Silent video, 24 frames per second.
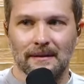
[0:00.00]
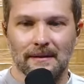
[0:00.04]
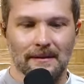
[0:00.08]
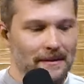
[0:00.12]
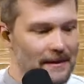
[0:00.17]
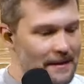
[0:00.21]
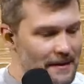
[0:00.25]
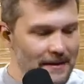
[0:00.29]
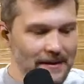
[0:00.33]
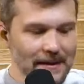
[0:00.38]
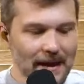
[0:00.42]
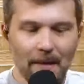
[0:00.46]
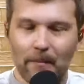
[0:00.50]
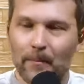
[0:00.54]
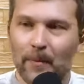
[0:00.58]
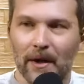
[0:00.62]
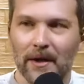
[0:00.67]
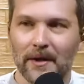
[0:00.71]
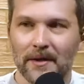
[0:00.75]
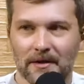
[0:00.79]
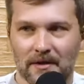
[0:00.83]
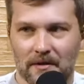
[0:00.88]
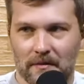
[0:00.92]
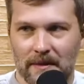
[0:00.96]
This is not
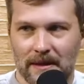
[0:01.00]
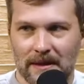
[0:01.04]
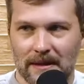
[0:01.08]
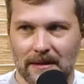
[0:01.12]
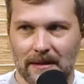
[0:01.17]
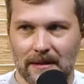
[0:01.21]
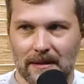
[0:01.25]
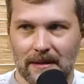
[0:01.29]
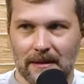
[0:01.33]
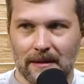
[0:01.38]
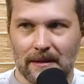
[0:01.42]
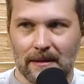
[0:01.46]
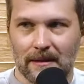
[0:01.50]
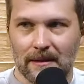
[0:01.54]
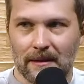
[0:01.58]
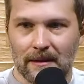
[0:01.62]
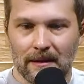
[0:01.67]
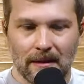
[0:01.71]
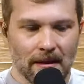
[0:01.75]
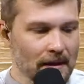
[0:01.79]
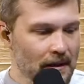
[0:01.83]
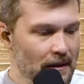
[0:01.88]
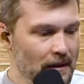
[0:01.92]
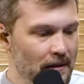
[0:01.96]
punishment. Yeah.
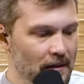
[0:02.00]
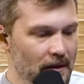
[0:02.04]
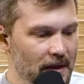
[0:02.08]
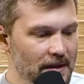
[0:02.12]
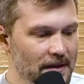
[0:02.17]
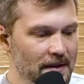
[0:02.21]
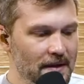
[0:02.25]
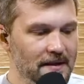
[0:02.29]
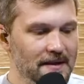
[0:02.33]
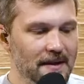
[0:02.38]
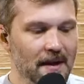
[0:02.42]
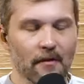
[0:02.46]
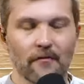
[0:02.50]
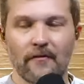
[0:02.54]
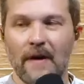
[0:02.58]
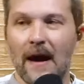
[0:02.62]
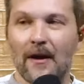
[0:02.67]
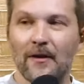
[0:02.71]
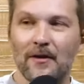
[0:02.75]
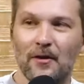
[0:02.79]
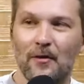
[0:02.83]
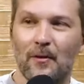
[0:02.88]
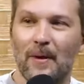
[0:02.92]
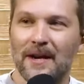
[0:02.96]
This is
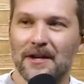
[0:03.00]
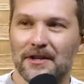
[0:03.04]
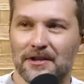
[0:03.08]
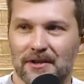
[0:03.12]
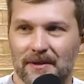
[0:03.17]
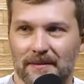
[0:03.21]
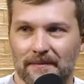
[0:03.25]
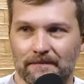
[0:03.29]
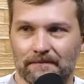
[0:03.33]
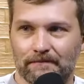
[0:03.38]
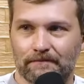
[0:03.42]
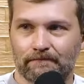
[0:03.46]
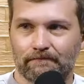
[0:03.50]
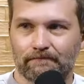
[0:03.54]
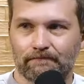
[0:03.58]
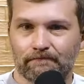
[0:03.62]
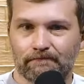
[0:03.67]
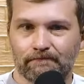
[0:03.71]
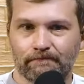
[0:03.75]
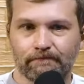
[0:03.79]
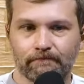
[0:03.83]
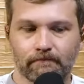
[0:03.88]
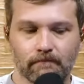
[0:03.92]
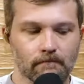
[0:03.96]
evaluation.
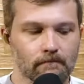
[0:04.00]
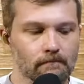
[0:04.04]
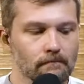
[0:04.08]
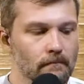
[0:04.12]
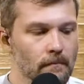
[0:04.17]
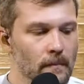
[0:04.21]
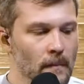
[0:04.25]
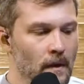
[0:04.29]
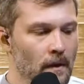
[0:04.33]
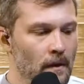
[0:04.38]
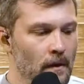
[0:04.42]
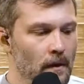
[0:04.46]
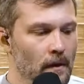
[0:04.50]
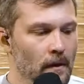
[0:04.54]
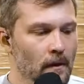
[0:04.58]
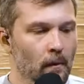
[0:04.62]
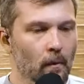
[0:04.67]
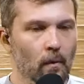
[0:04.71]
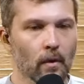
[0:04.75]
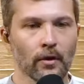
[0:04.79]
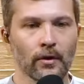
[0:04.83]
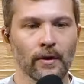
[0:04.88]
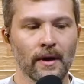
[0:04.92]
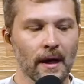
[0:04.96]

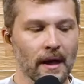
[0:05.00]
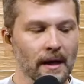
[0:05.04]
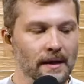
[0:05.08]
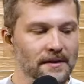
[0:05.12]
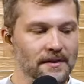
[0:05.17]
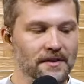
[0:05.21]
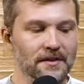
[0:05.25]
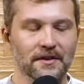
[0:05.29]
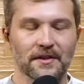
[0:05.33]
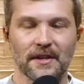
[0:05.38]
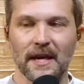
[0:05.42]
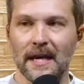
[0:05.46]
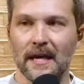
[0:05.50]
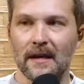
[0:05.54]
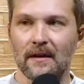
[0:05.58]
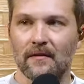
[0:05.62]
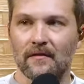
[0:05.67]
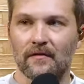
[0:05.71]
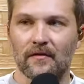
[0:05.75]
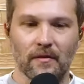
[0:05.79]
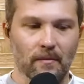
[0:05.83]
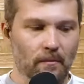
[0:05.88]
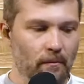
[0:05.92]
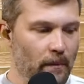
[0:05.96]
We're not
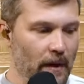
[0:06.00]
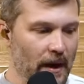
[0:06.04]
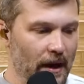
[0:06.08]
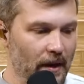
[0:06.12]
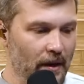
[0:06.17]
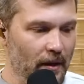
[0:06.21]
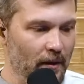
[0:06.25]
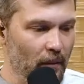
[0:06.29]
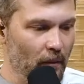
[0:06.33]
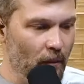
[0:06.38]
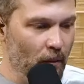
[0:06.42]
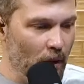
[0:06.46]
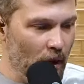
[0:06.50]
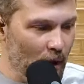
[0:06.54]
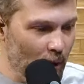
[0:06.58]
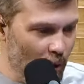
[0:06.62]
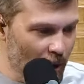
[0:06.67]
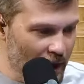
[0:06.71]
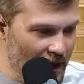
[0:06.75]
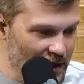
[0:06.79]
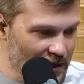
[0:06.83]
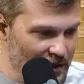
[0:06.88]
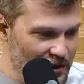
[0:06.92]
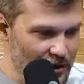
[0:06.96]
saved by what
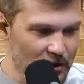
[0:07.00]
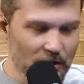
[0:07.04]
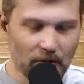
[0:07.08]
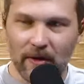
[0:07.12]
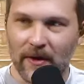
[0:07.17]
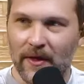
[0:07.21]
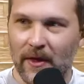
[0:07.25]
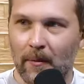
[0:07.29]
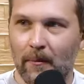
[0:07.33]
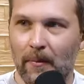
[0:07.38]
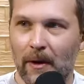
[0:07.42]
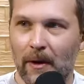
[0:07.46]
we do by in works, the